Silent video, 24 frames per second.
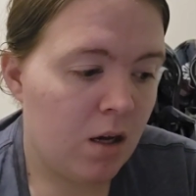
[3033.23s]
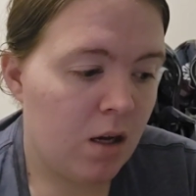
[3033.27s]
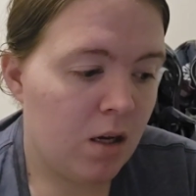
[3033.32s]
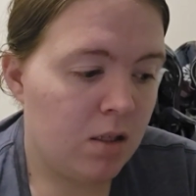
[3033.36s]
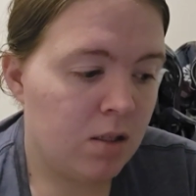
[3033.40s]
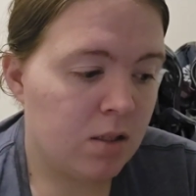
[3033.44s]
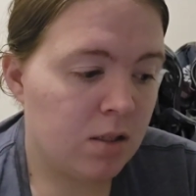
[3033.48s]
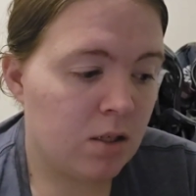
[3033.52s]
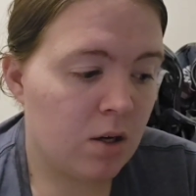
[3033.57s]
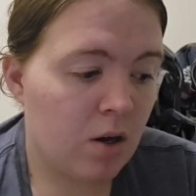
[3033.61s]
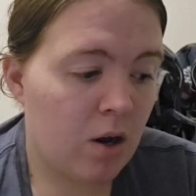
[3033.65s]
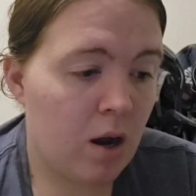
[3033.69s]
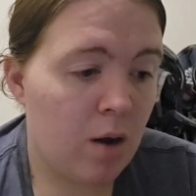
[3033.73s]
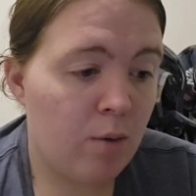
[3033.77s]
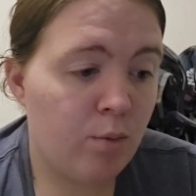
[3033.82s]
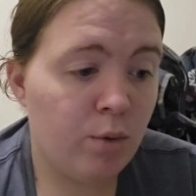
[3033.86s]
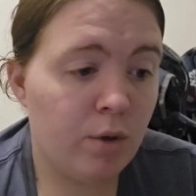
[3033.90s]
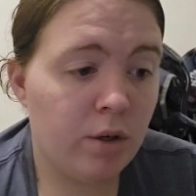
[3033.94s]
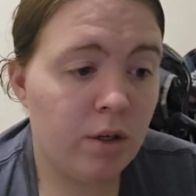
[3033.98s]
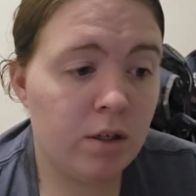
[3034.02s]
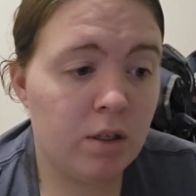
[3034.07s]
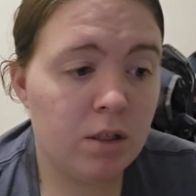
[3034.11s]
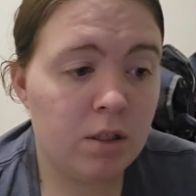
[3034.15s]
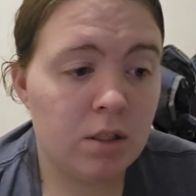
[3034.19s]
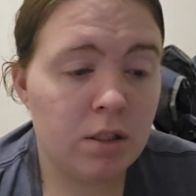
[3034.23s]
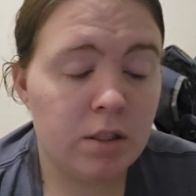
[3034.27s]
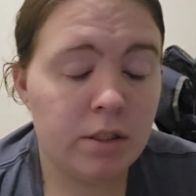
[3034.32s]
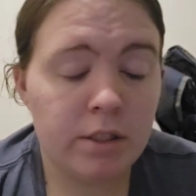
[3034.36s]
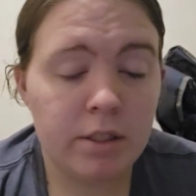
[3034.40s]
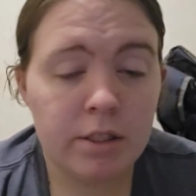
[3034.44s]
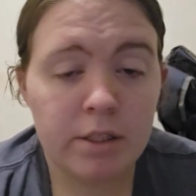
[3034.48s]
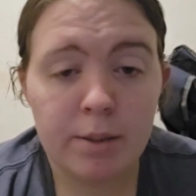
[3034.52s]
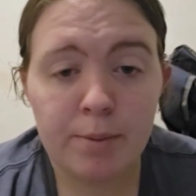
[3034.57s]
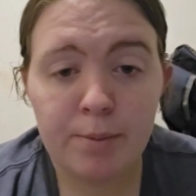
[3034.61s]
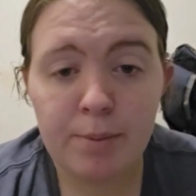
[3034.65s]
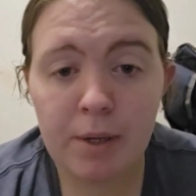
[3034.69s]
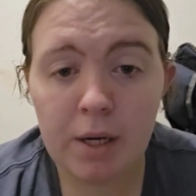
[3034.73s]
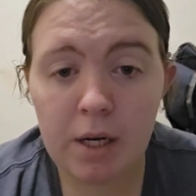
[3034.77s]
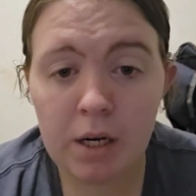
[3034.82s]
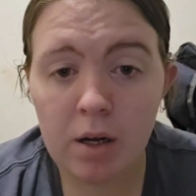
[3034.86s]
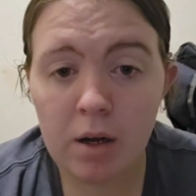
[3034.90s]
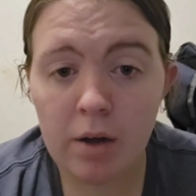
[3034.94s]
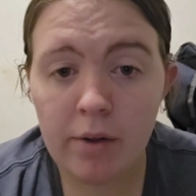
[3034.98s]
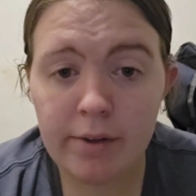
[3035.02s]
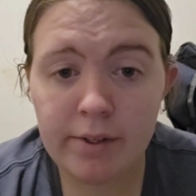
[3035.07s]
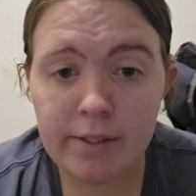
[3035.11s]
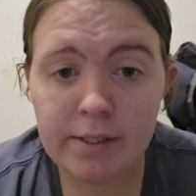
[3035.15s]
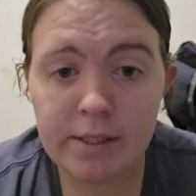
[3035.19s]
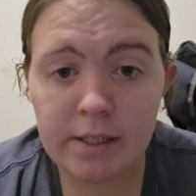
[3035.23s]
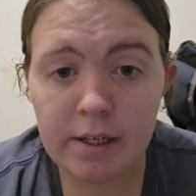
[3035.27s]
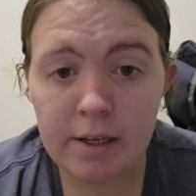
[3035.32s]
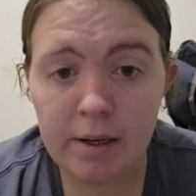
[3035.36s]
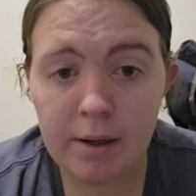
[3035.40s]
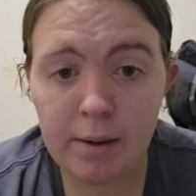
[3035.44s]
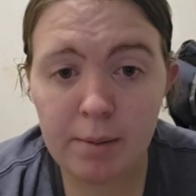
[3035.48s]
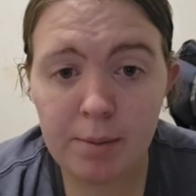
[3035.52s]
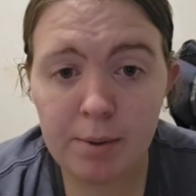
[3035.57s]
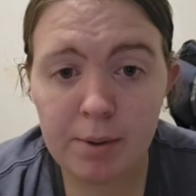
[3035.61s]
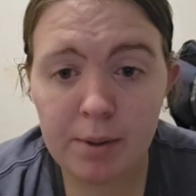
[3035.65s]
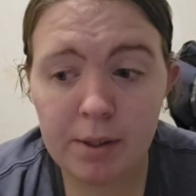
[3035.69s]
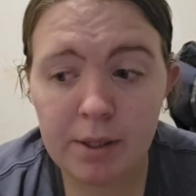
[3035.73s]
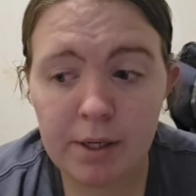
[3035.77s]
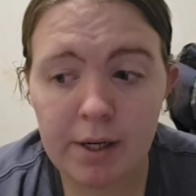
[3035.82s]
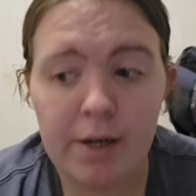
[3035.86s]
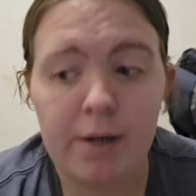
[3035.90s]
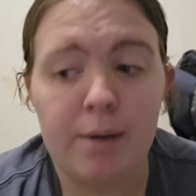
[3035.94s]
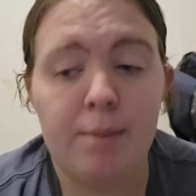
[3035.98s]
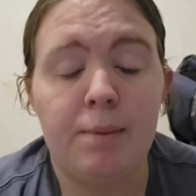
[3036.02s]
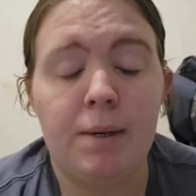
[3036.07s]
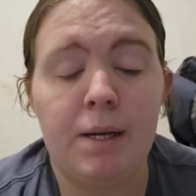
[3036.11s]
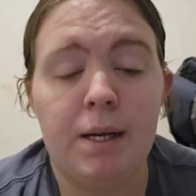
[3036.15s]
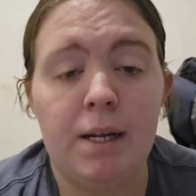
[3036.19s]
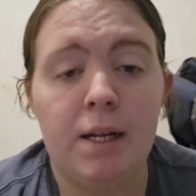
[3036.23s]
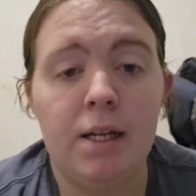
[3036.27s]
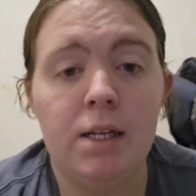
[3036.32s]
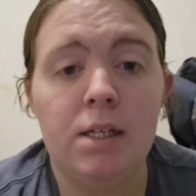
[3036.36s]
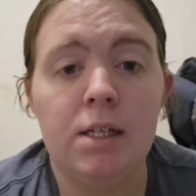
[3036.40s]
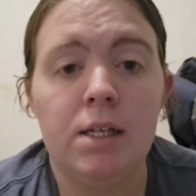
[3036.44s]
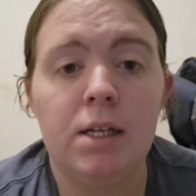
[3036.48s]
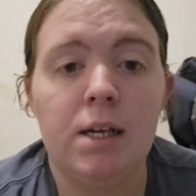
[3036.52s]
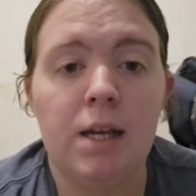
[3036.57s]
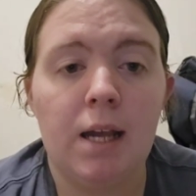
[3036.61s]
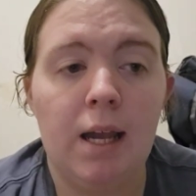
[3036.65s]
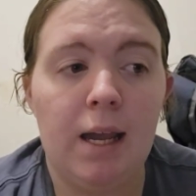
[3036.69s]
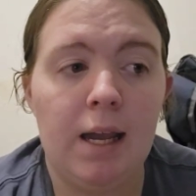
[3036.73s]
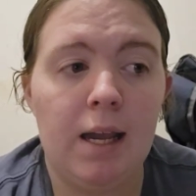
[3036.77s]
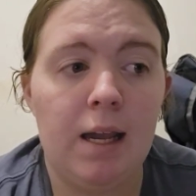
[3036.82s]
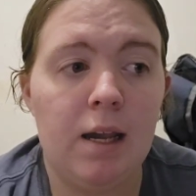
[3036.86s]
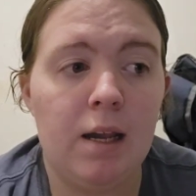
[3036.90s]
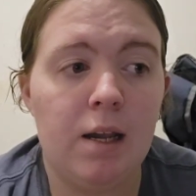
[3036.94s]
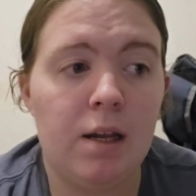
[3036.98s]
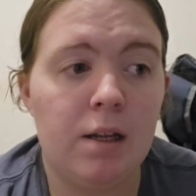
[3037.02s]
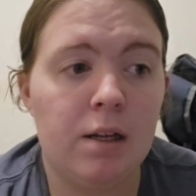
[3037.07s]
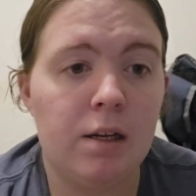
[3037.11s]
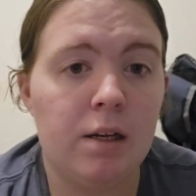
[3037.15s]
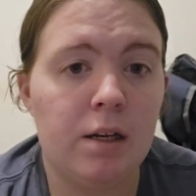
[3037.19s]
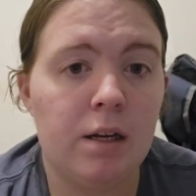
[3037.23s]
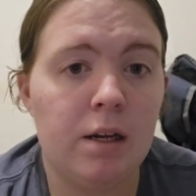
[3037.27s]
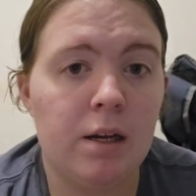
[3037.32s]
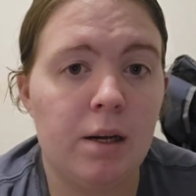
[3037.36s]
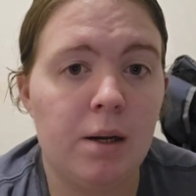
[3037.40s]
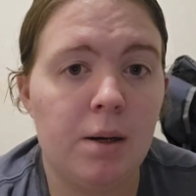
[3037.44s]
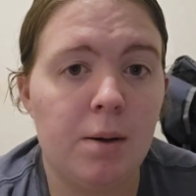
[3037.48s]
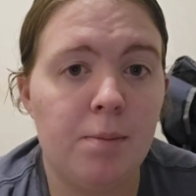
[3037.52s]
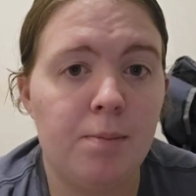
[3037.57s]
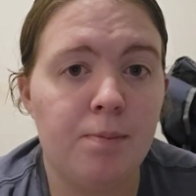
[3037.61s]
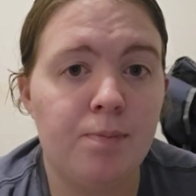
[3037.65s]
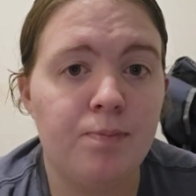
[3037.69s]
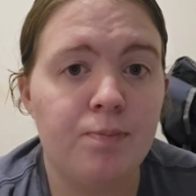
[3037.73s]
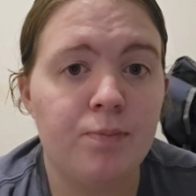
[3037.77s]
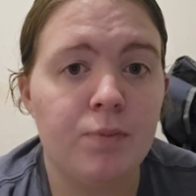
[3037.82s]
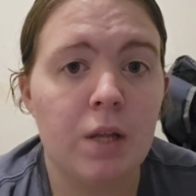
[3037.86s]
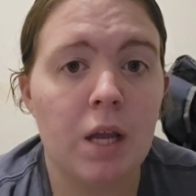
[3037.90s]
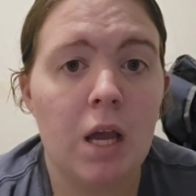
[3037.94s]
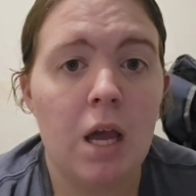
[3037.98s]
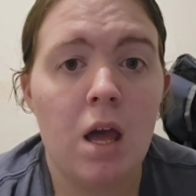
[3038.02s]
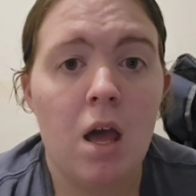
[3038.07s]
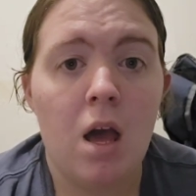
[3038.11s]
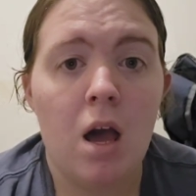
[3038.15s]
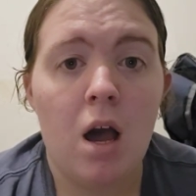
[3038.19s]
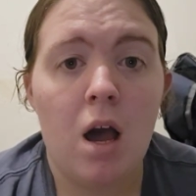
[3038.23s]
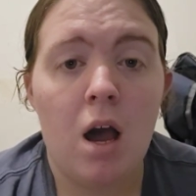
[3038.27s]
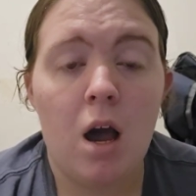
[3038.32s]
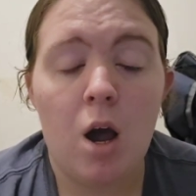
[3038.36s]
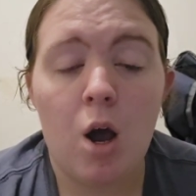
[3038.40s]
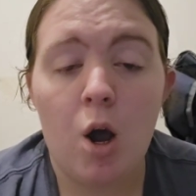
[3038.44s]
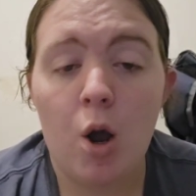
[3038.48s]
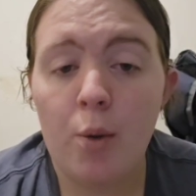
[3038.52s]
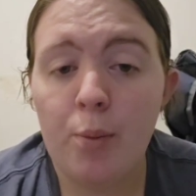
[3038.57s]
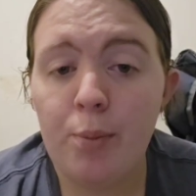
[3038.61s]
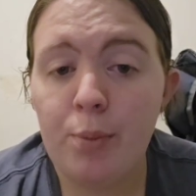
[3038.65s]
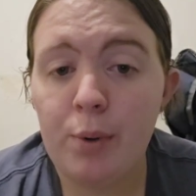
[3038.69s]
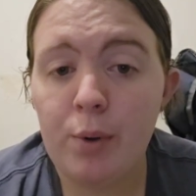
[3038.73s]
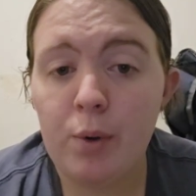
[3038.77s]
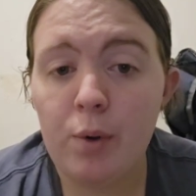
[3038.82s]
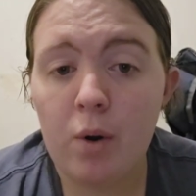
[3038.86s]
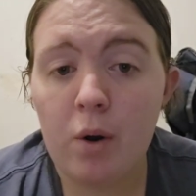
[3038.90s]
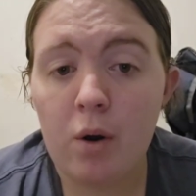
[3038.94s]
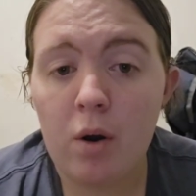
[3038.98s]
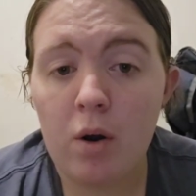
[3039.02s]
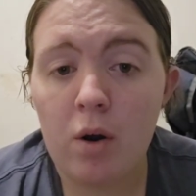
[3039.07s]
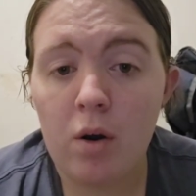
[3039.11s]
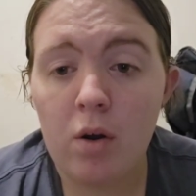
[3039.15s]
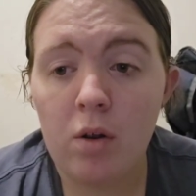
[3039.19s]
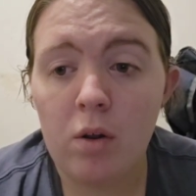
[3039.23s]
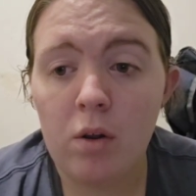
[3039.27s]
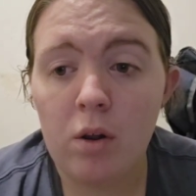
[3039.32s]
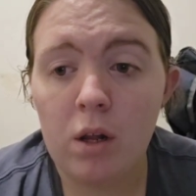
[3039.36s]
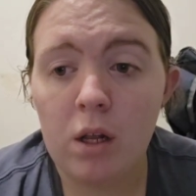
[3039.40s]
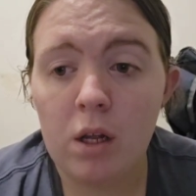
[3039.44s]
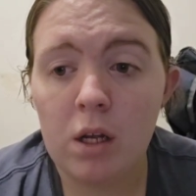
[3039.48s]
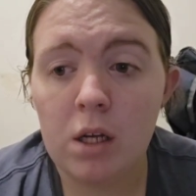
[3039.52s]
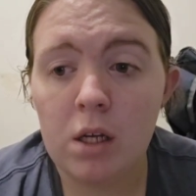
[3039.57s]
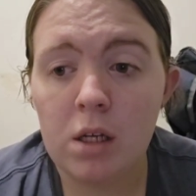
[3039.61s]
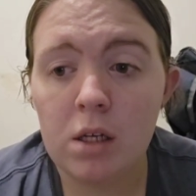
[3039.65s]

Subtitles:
So I'm gonna put all this up here in a minute, and I hope you all